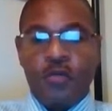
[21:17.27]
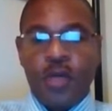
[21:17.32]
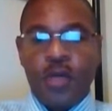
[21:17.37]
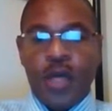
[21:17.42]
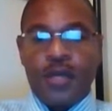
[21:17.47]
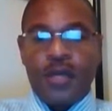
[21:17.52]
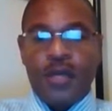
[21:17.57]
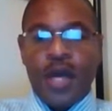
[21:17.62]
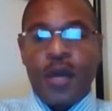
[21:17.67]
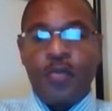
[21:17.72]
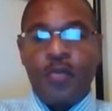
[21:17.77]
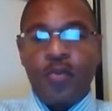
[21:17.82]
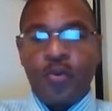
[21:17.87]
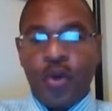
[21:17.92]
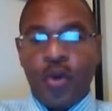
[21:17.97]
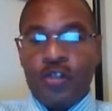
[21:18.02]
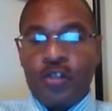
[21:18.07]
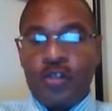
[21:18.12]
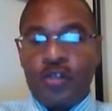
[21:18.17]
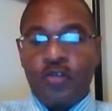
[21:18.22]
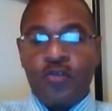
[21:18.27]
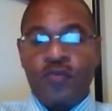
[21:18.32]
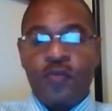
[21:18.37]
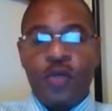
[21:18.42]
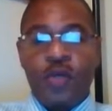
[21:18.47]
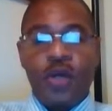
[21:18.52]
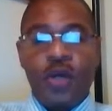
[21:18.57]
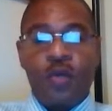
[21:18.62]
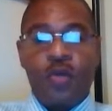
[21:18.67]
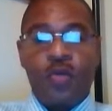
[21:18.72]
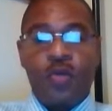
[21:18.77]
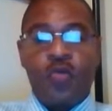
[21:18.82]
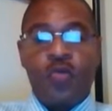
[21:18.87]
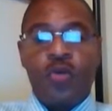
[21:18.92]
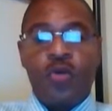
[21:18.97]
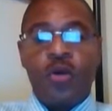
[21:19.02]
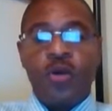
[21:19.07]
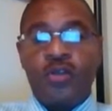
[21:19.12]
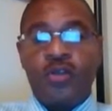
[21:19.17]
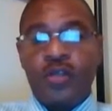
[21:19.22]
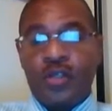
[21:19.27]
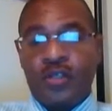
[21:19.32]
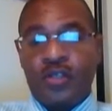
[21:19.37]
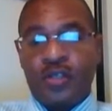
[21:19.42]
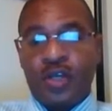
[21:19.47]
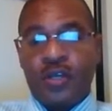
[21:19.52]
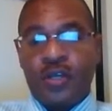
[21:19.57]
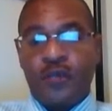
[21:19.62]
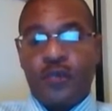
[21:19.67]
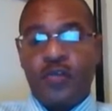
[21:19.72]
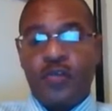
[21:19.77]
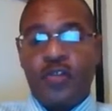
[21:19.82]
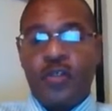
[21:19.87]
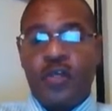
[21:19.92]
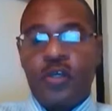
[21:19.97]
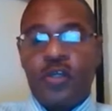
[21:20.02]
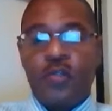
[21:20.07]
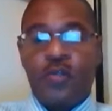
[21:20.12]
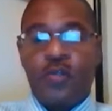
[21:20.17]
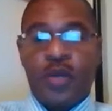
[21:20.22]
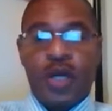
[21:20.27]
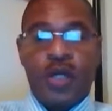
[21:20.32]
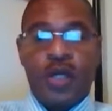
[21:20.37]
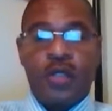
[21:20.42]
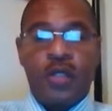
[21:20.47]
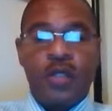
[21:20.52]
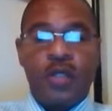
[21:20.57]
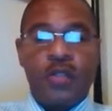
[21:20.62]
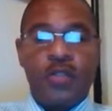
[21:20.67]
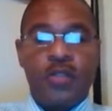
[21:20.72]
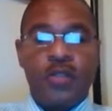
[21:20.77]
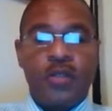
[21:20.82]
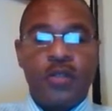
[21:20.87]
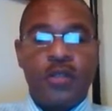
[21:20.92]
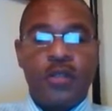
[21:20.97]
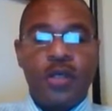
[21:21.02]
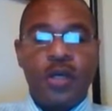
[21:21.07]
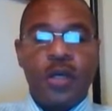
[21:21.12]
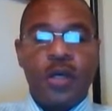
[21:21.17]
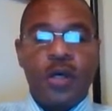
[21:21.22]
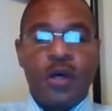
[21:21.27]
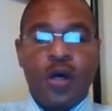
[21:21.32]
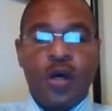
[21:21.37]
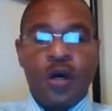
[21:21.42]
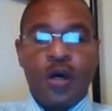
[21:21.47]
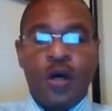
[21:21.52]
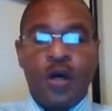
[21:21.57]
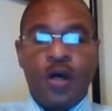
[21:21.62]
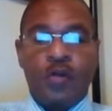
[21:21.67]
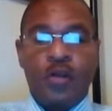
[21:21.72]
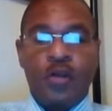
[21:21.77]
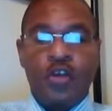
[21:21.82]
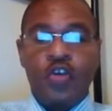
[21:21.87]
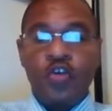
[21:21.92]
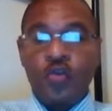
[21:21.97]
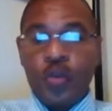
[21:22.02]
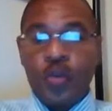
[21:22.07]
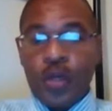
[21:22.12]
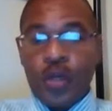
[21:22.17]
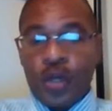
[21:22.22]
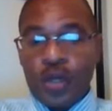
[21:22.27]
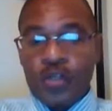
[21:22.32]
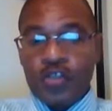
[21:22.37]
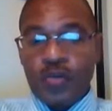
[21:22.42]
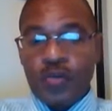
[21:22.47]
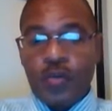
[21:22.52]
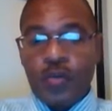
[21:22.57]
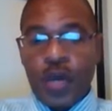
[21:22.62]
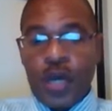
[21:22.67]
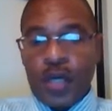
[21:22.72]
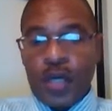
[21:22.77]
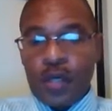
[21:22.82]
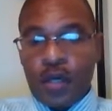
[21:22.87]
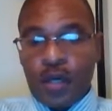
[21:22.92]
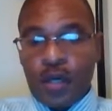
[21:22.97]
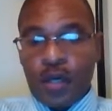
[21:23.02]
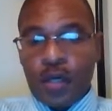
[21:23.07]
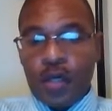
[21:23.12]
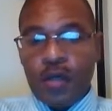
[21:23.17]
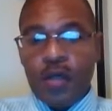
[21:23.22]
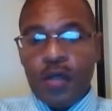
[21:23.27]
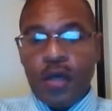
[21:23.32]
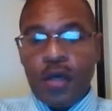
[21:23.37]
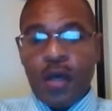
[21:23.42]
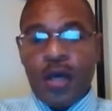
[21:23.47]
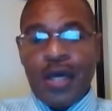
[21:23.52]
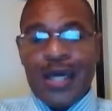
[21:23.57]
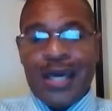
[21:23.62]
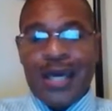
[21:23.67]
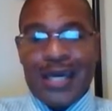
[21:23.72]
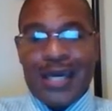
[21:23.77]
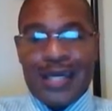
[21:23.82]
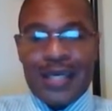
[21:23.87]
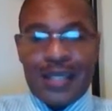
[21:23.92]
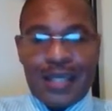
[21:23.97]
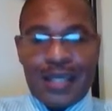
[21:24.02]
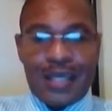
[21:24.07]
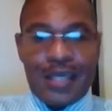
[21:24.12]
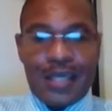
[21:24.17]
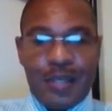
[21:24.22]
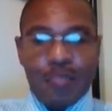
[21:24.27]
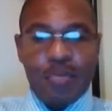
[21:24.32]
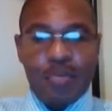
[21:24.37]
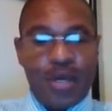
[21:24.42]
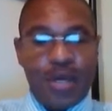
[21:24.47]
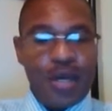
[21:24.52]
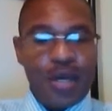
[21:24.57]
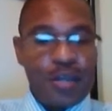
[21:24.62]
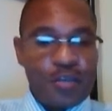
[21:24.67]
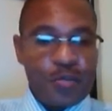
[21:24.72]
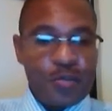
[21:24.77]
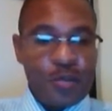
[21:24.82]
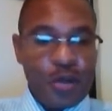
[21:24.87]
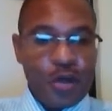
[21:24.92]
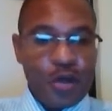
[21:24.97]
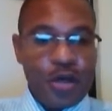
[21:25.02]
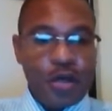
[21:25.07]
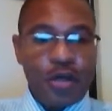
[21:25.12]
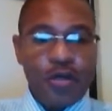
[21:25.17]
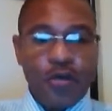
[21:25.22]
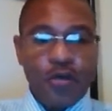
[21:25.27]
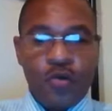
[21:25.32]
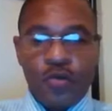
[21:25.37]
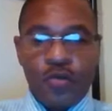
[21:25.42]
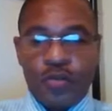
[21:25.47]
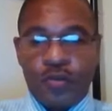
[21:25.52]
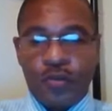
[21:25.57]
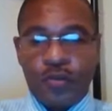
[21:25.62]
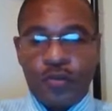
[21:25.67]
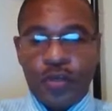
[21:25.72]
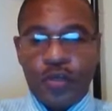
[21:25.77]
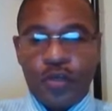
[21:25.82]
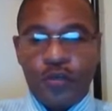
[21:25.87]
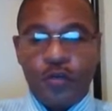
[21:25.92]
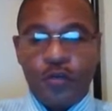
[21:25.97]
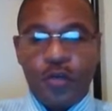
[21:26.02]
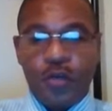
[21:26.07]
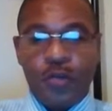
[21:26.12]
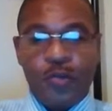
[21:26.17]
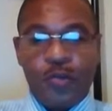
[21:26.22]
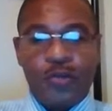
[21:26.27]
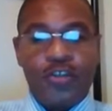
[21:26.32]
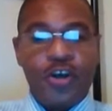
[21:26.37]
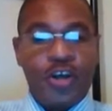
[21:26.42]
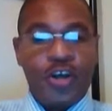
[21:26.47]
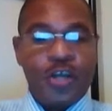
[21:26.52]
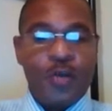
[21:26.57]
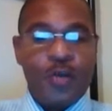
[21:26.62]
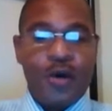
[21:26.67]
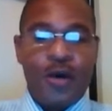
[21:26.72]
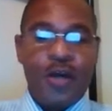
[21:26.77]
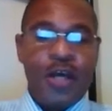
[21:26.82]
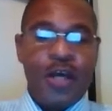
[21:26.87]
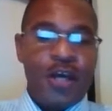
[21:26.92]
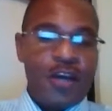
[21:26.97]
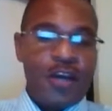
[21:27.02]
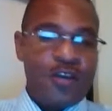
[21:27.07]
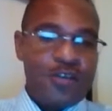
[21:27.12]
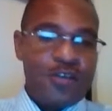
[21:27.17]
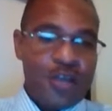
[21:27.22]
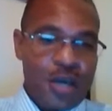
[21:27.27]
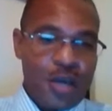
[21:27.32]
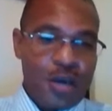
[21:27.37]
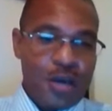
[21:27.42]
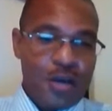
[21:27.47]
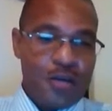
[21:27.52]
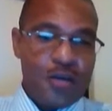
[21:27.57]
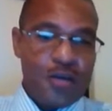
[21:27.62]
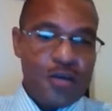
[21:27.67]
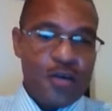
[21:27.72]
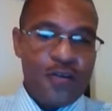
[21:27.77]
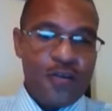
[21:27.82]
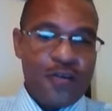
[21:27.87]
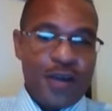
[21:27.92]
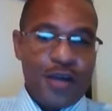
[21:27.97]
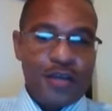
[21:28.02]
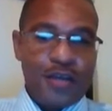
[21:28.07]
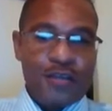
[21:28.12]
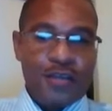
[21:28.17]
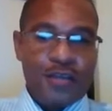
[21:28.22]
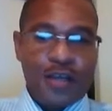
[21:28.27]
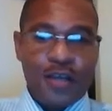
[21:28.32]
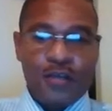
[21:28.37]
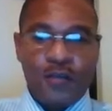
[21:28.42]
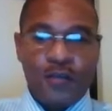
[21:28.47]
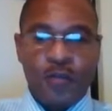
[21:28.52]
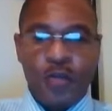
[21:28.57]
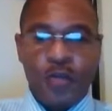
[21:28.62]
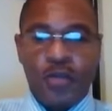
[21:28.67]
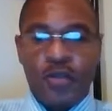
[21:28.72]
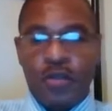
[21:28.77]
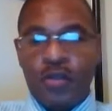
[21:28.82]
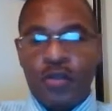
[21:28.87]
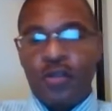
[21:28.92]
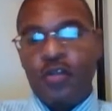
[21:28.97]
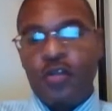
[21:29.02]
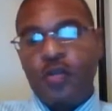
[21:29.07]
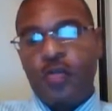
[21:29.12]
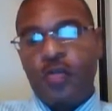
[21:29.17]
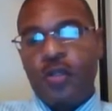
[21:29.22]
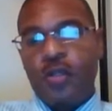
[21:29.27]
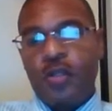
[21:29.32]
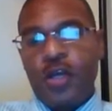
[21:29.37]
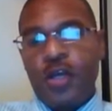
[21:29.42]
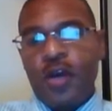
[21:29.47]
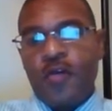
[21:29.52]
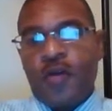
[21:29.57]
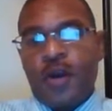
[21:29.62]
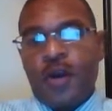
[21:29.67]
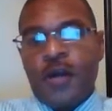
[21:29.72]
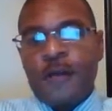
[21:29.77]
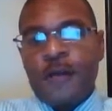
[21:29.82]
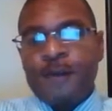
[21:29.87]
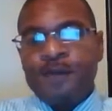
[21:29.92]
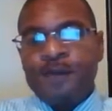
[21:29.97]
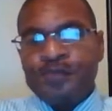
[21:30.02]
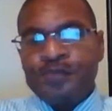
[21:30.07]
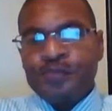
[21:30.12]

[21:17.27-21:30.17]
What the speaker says: At that point, she was becoming real successful. She expanded into Cuba, Jamaica, Haiti, Panama, Costa Rica. Remember, we're talking about hair now, right? Sounds familiar a little bit now, right?